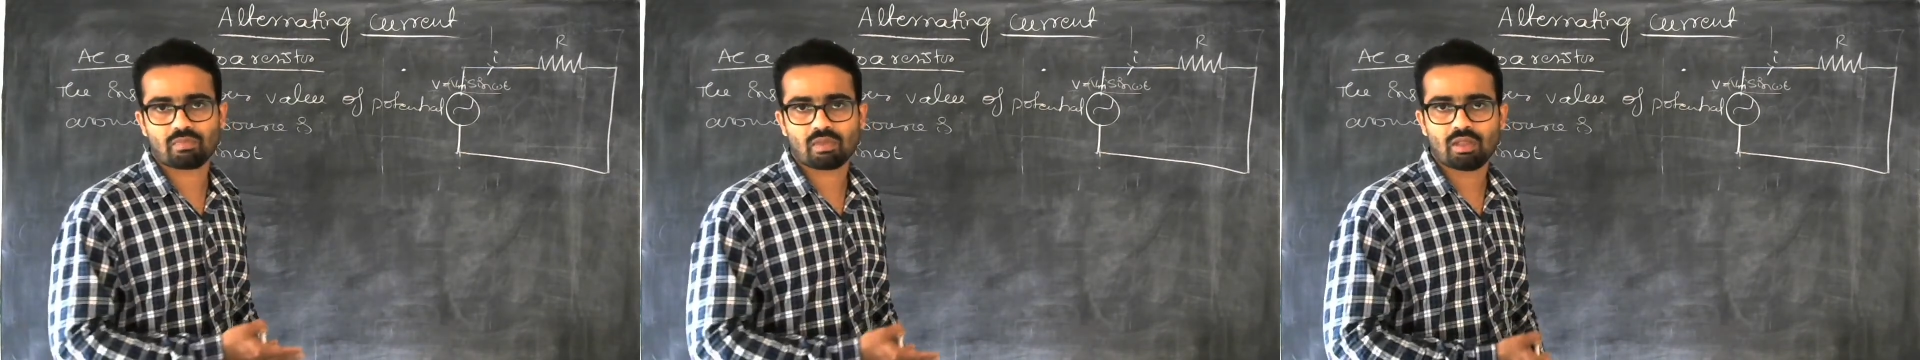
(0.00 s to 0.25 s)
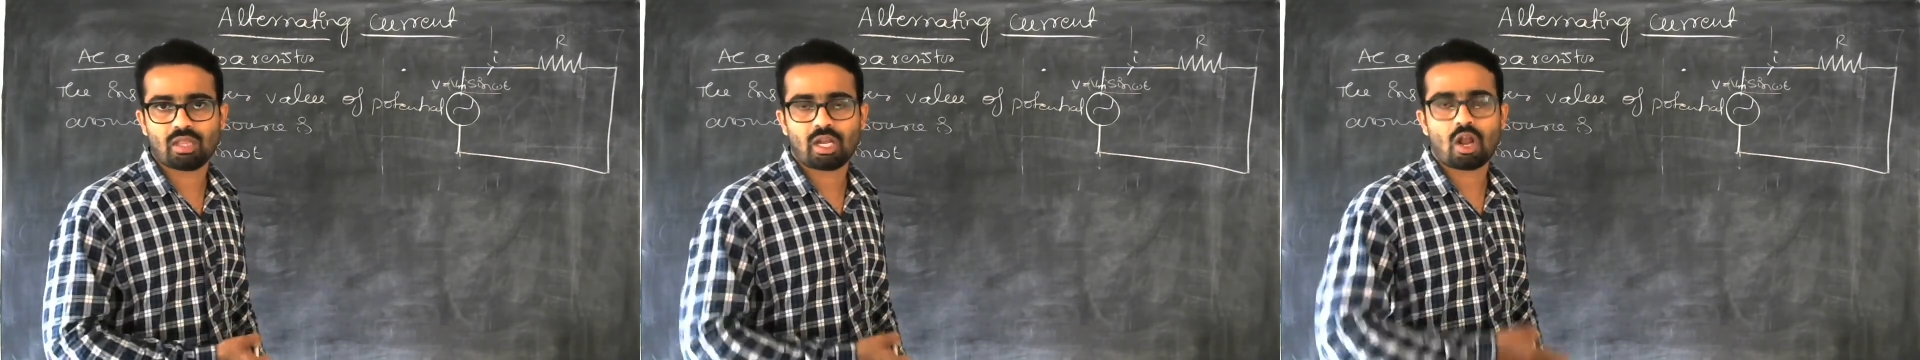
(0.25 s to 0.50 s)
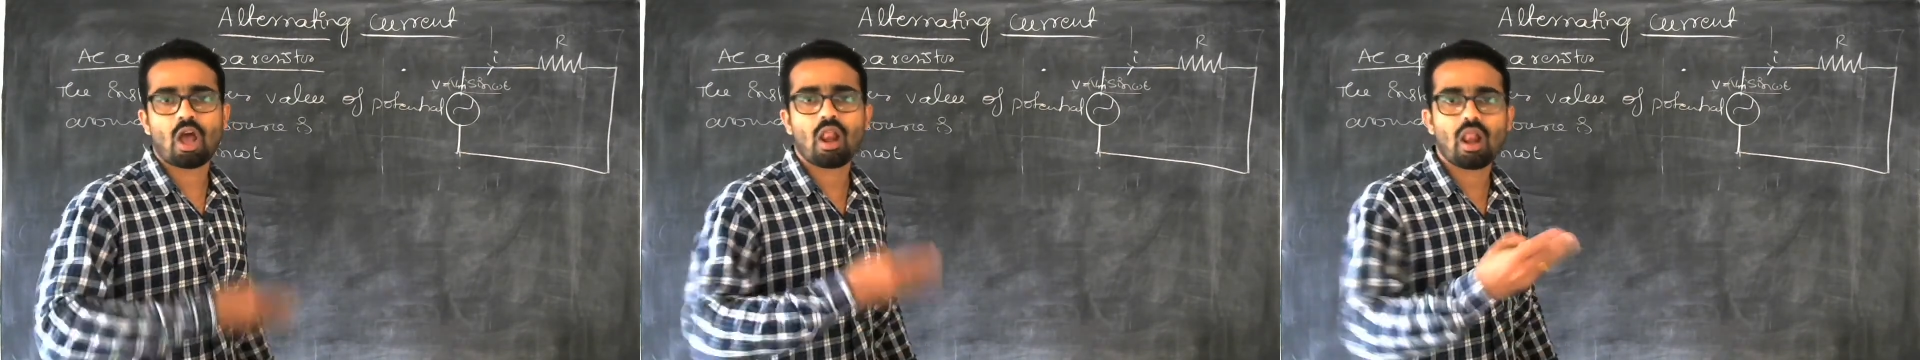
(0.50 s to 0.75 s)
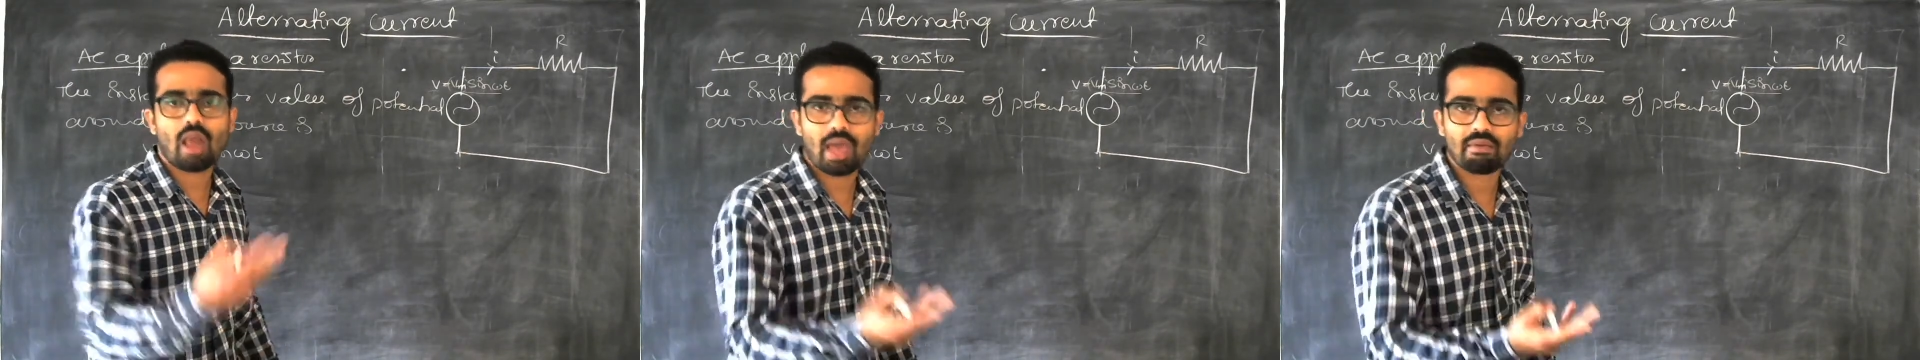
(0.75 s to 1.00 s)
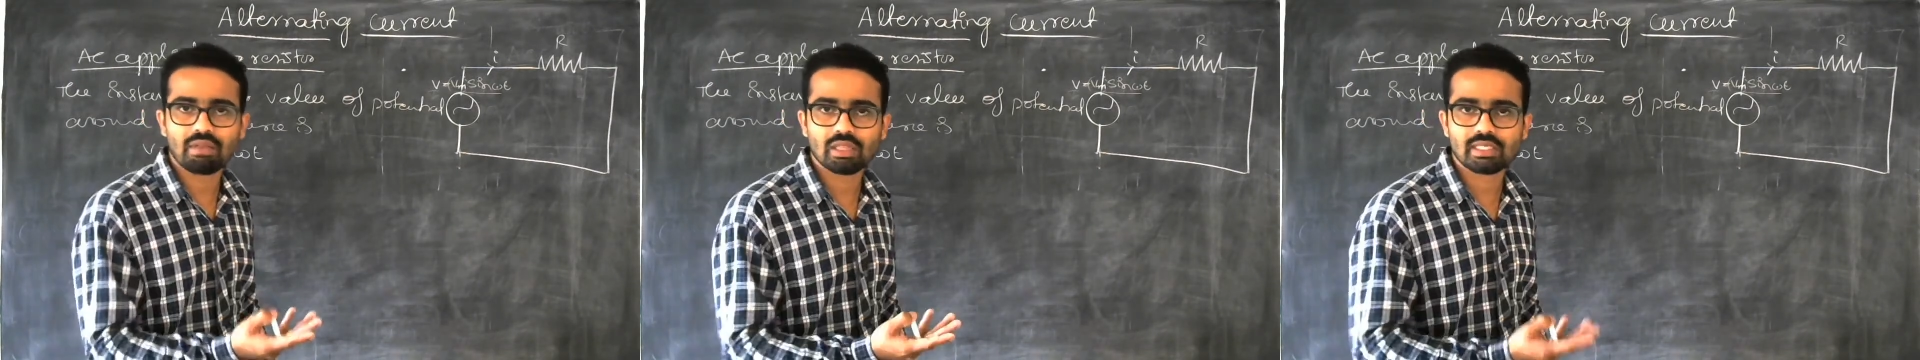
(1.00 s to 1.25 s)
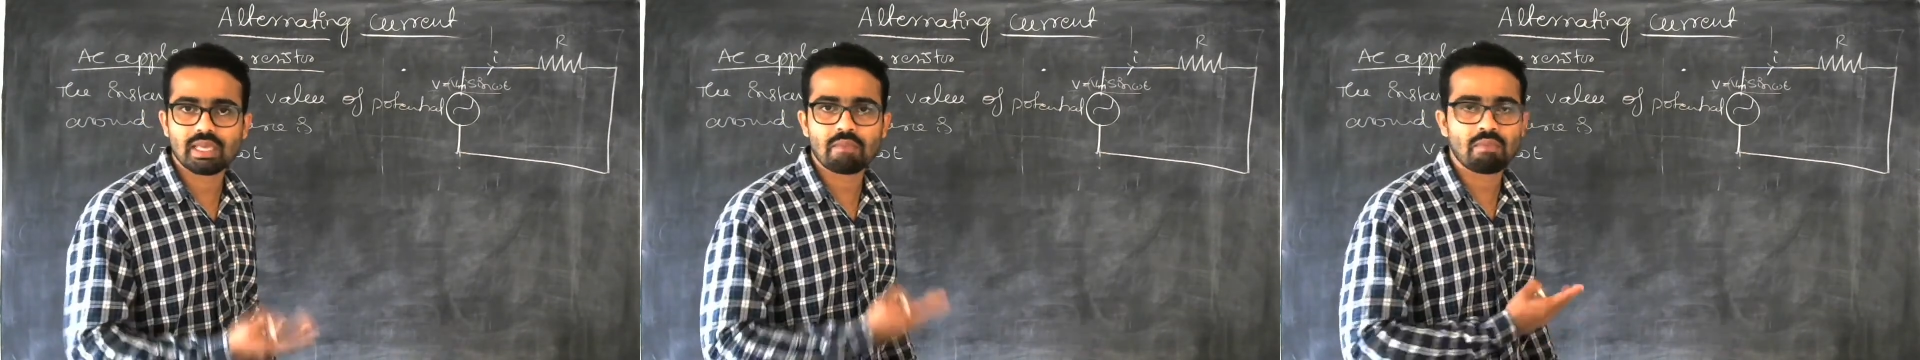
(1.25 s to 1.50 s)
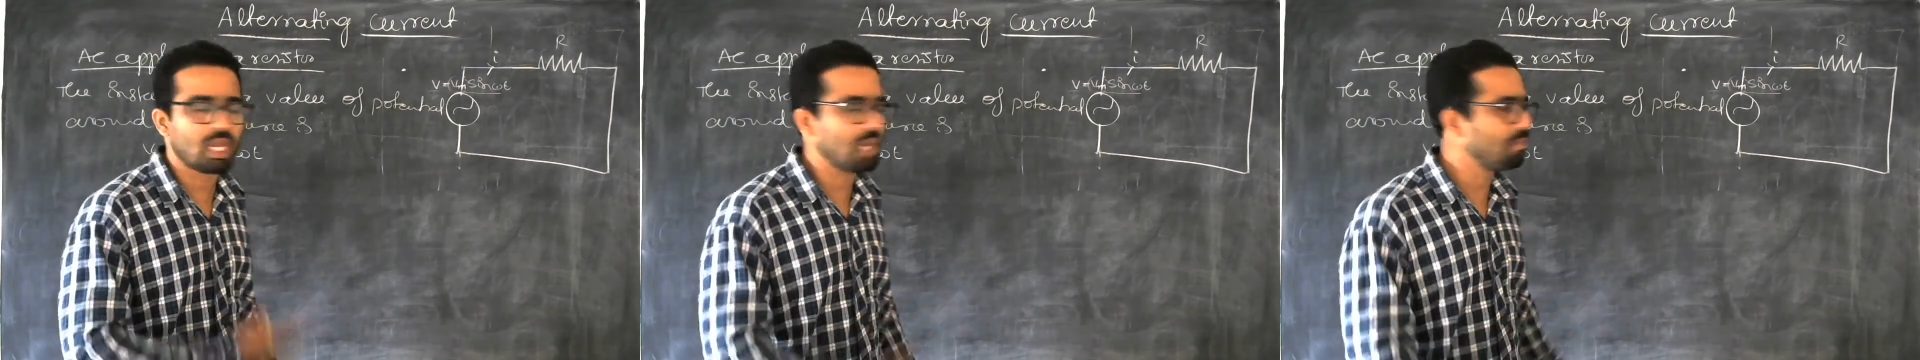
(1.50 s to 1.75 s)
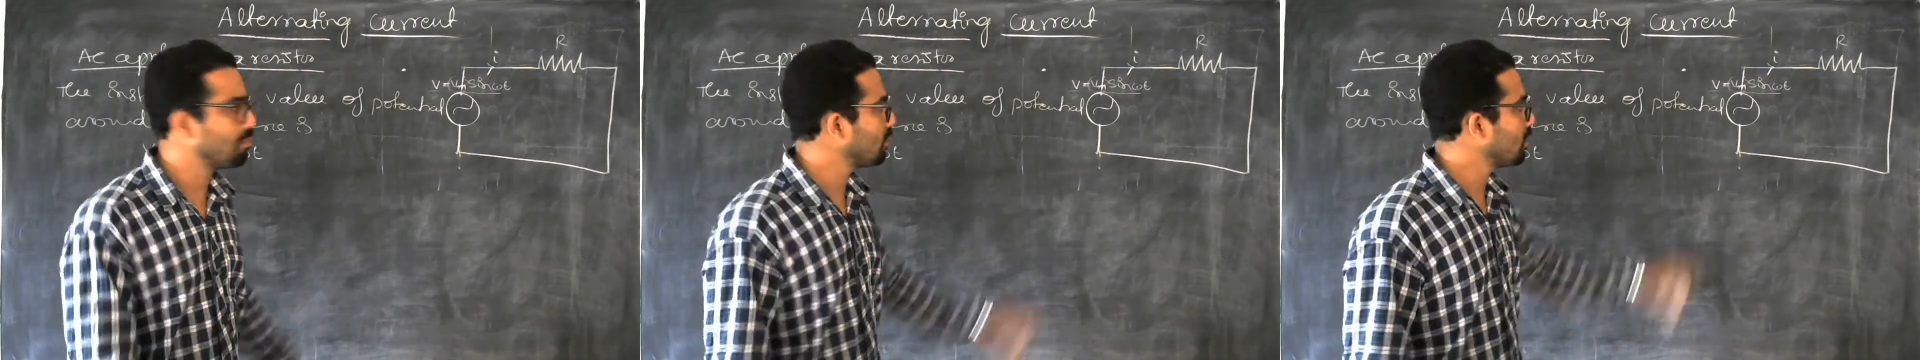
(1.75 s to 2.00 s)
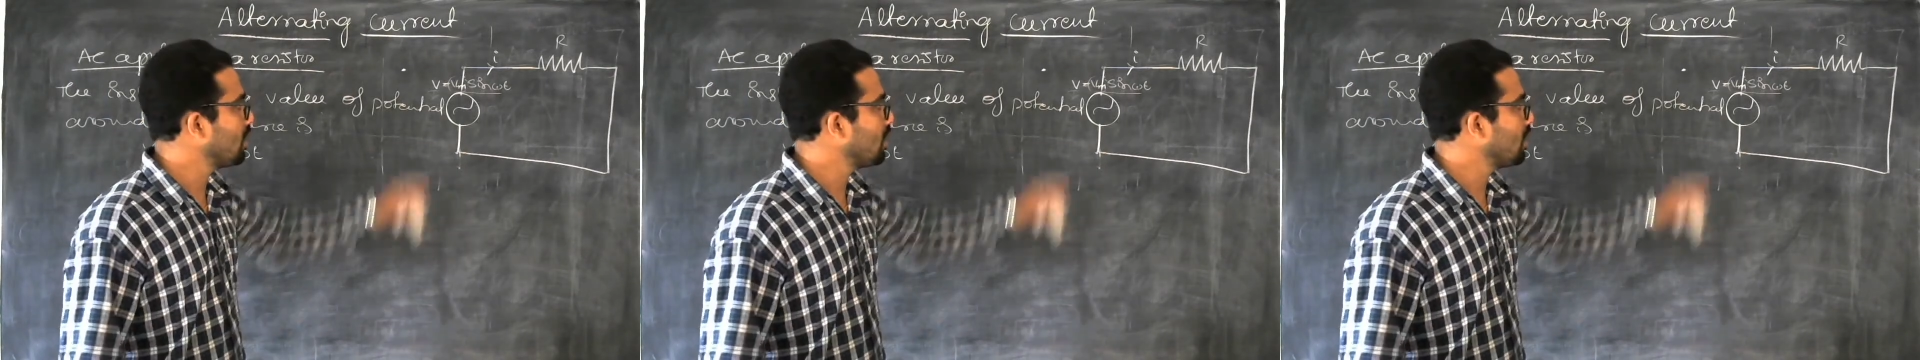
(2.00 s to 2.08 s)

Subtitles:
They're all having the same meaning.